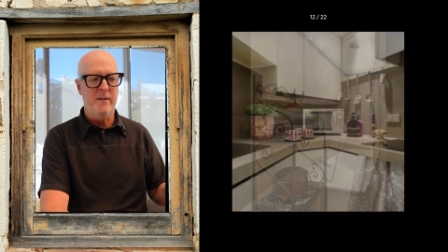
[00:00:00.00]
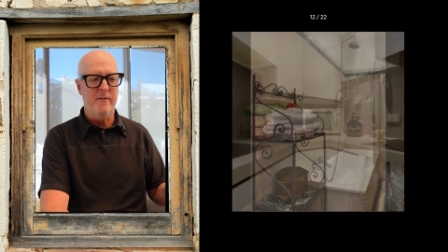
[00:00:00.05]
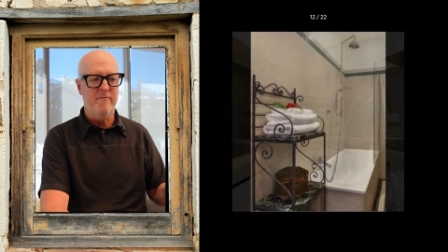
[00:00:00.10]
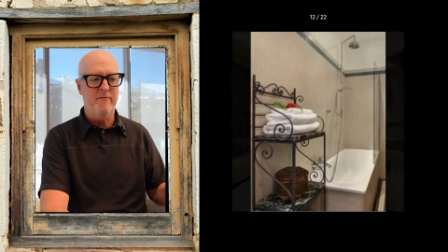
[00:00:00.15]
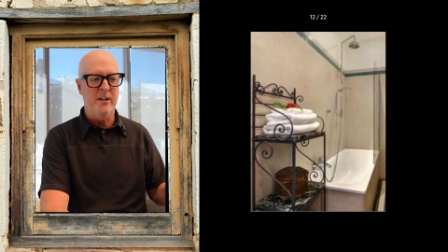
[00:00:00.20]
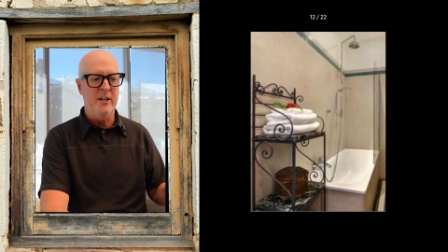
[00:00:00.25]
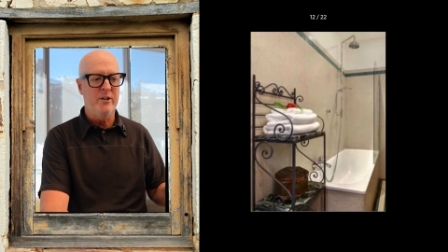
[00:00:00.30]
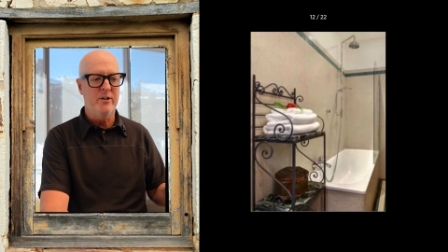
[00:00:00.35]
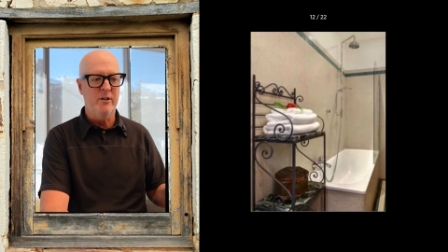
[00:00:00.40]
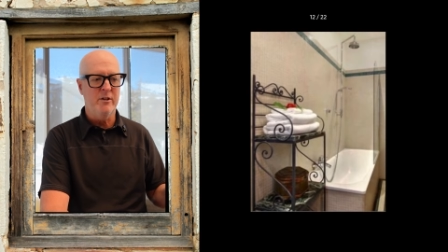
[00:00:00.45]
the
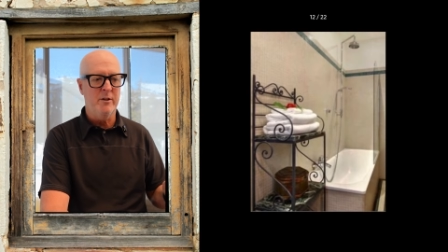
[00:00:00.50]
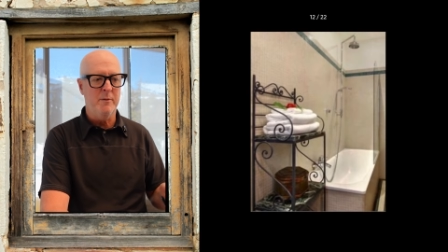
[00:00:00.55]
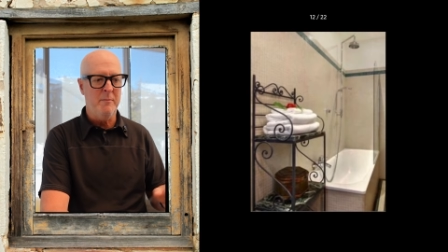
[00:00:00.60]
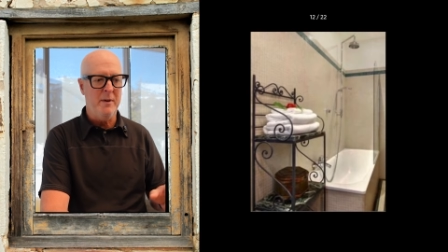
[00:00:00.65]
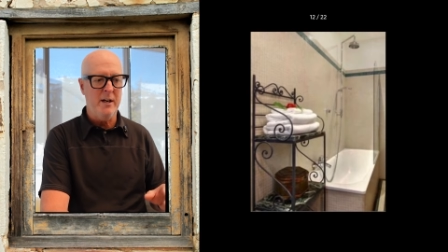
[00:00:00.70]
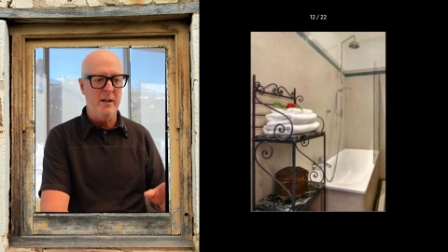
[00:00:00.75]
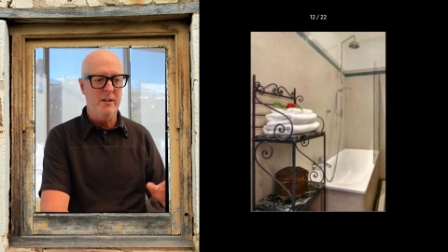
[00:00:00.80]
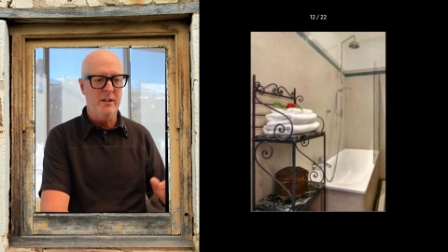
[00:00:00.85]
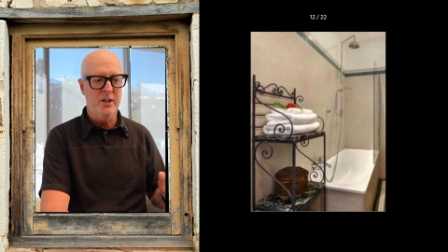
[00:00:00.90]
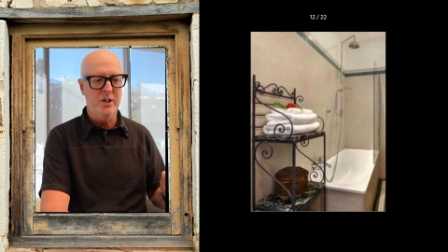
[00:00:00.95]
features and
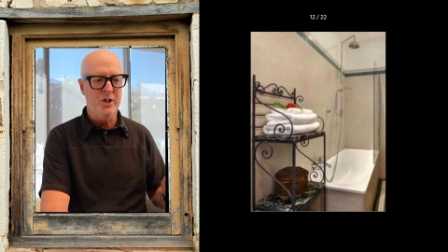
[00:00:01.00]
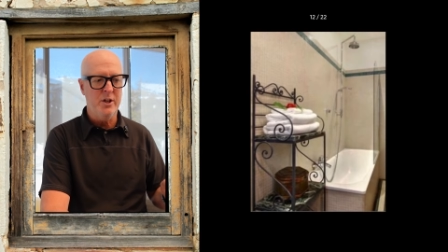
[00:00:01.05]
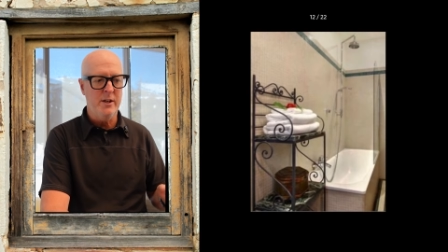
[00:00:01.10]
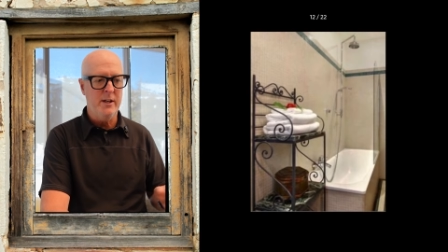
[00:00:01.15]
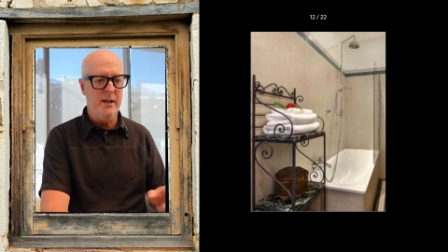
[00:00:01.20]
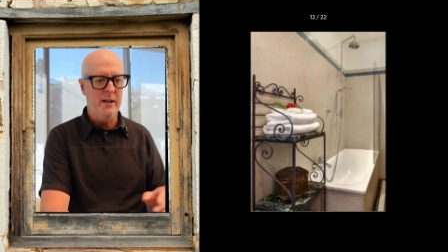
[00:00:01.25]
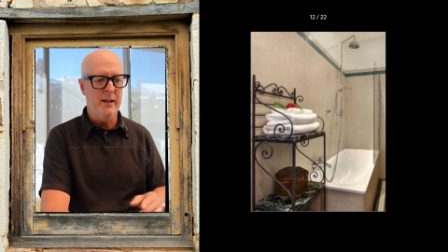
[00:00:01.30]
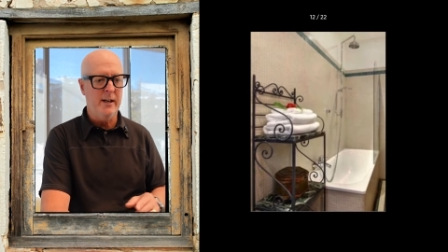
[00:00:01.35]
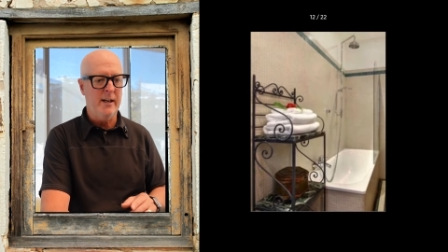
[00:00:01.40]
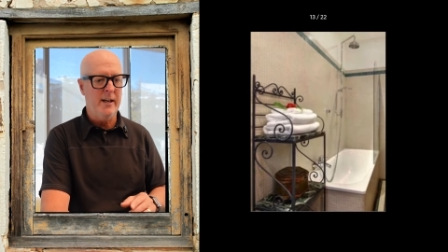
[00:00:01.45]
amenities you
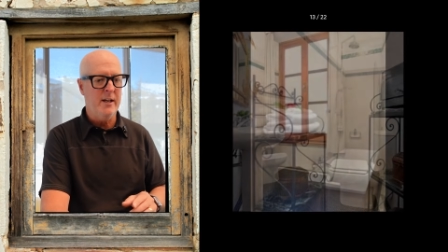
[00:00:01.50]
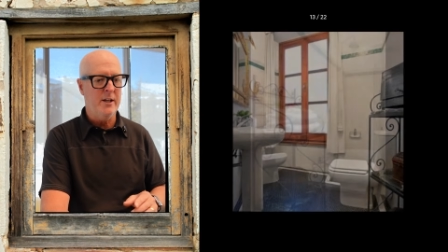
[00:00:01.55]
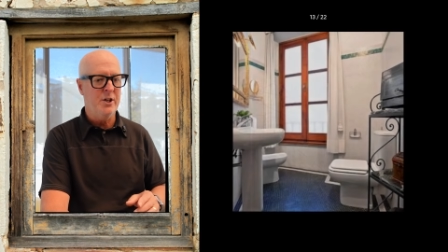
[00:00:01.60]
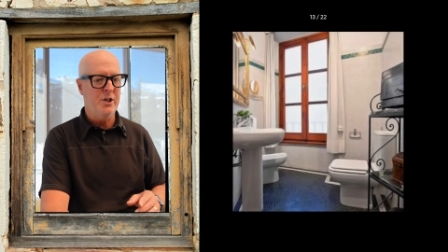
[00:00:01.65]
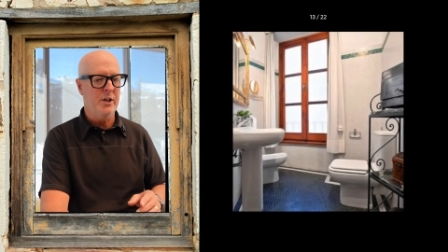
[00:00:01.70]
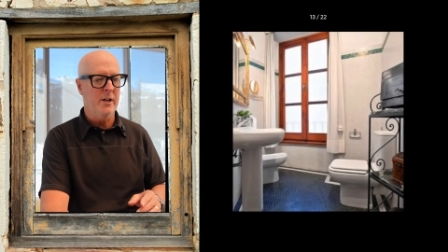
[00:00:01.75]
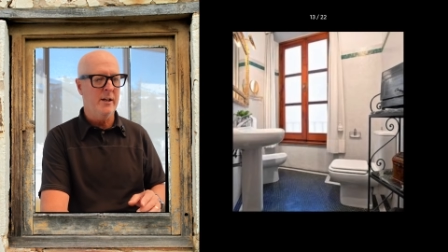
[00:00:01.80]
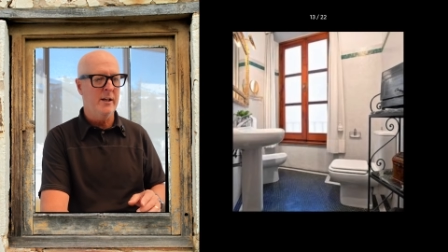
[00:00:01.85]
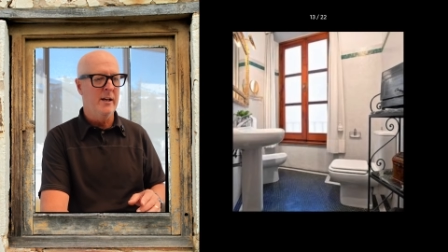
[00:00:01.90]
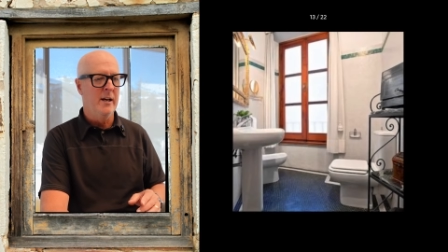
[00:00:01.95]
need in a
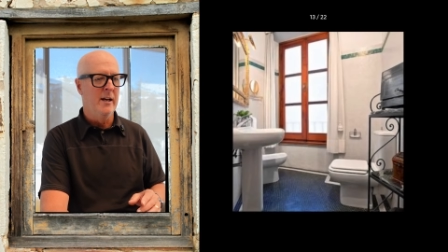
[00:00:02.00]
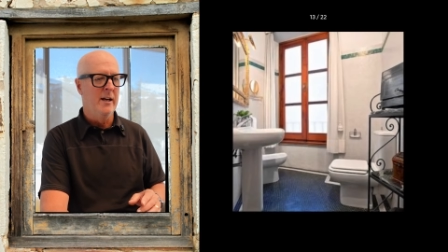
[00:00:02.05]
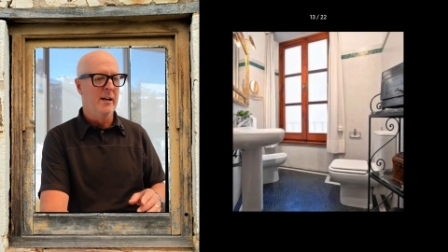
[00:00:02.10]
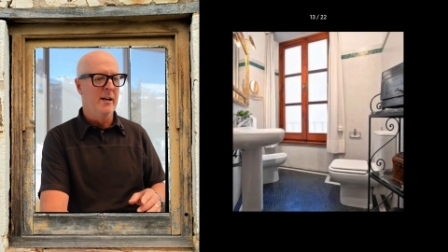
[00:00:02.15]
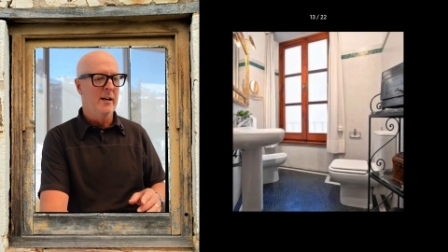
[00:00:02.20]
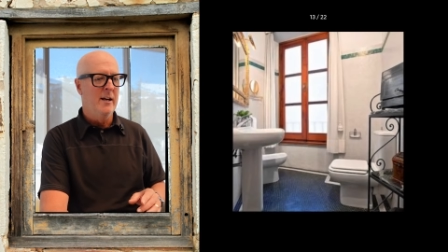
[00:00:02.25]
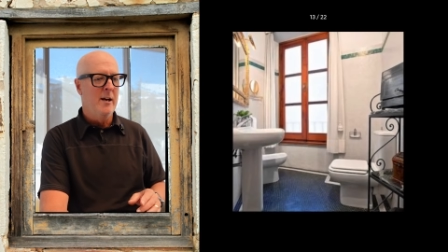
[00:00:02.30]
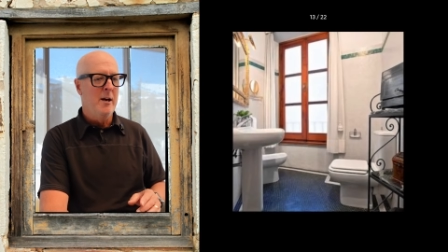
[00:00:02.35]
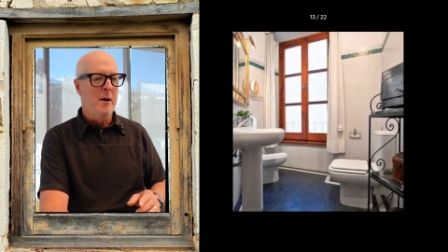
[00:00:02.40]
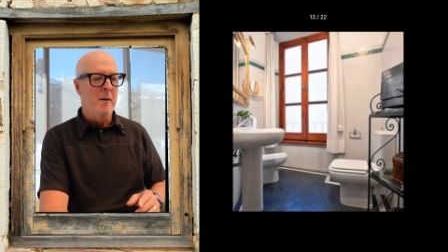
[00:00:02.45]
kitchen.
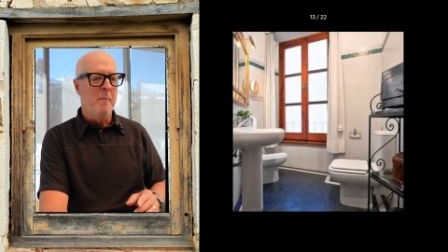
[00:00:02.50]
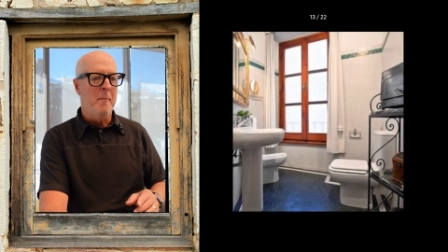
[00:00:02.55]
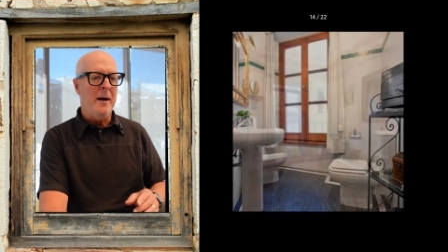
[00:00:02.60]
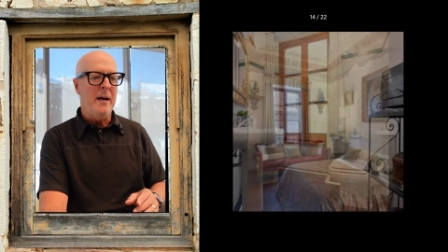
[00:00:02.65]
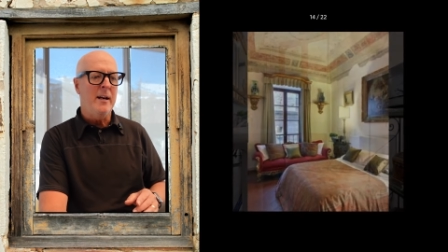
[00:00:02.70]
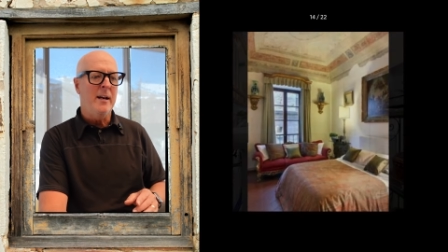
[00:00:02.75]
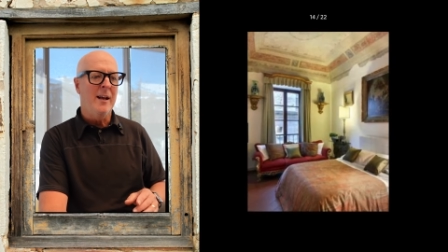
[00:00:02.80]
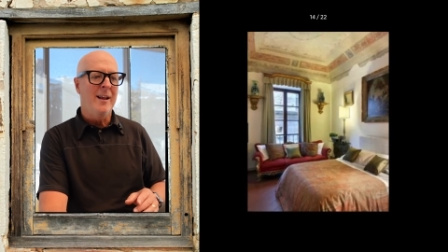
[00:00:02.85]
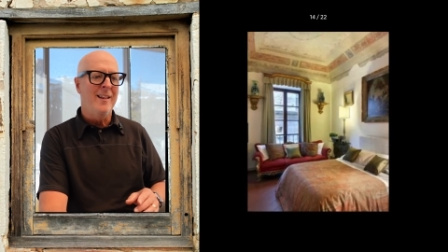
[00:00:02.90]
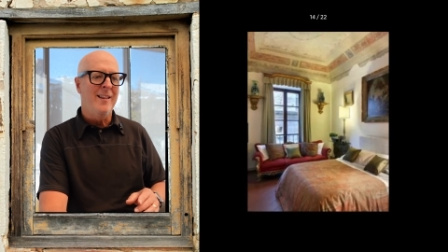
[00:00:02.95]

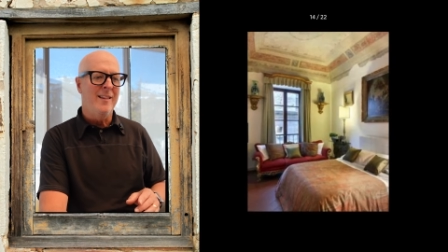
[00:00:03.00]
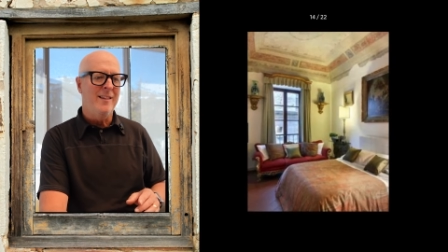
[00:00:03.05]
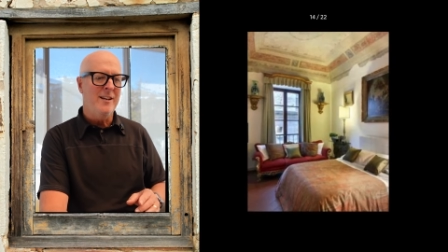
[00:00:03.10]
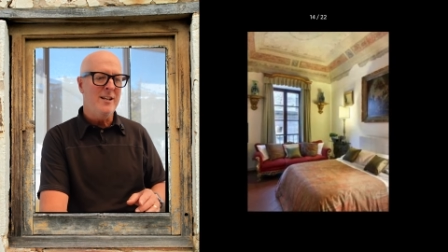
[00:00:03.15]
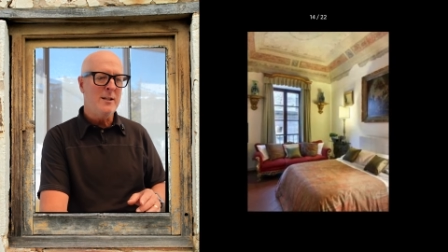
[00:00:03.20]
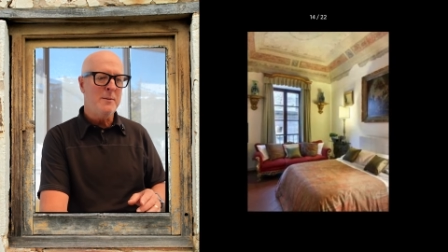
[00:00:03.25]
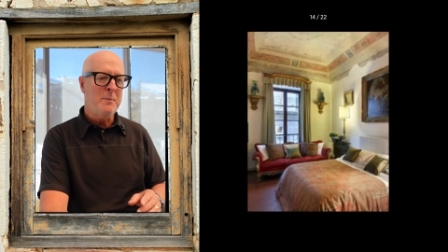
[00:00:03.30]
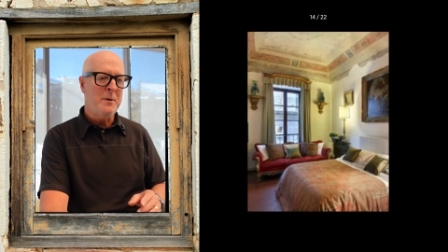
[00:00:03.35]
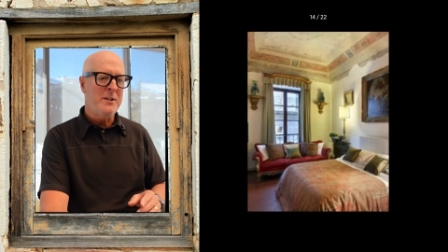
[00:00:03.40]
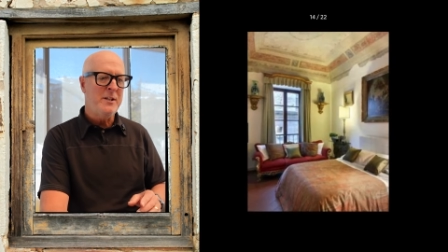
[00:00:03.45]
But
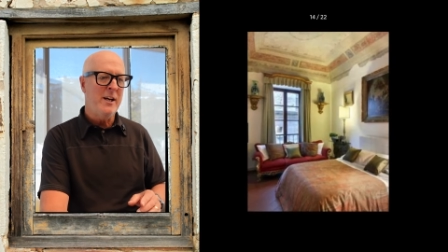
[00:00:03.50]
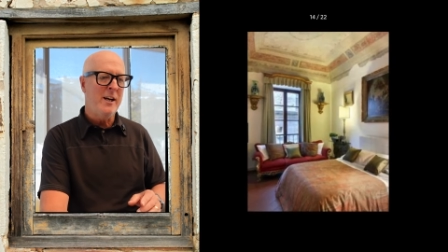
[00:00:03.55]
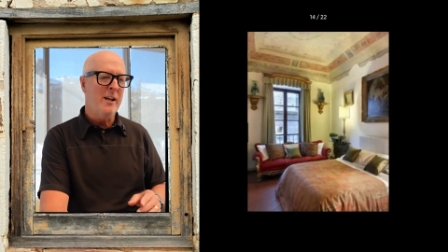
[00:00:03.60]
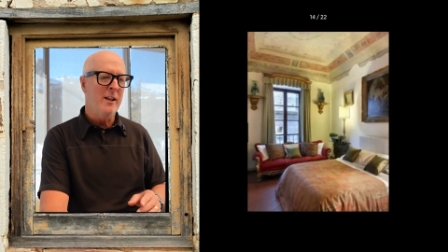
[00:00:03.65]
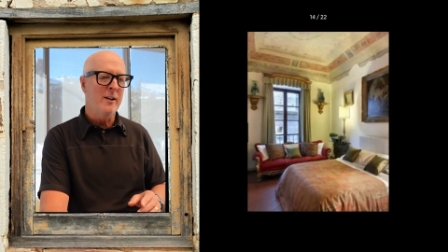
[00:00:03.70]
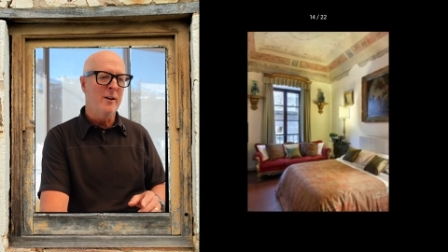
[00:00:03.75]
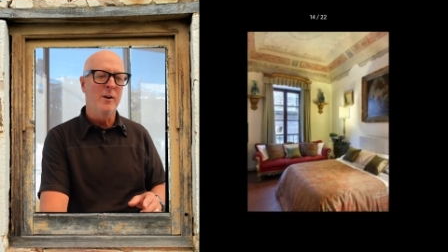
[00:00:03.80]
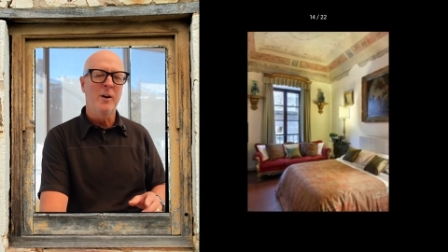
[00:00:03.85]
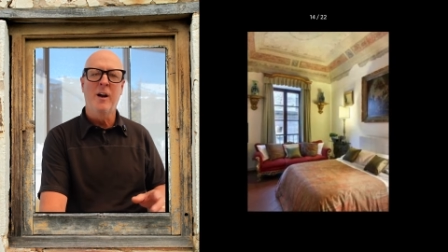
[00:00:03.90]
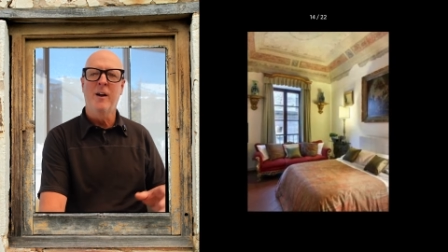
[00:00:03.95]
this
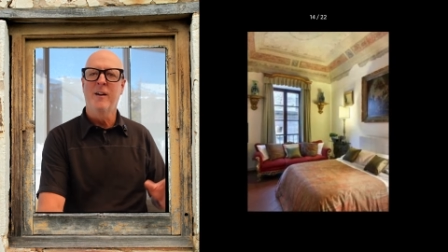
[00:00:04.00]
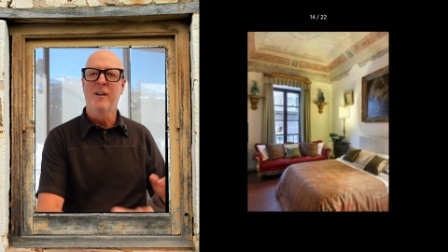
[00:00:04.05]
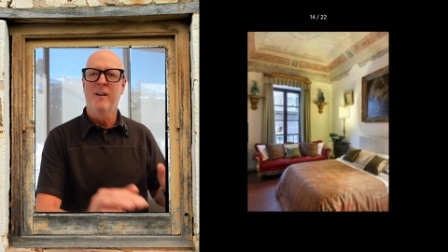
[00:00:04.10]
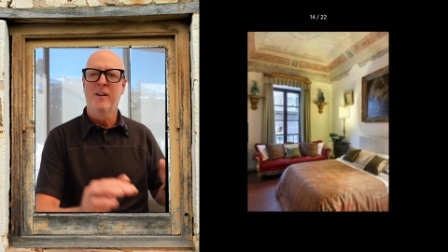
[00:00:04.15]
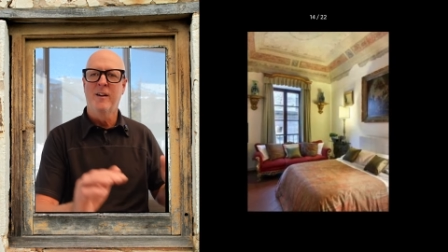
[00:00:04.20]
particular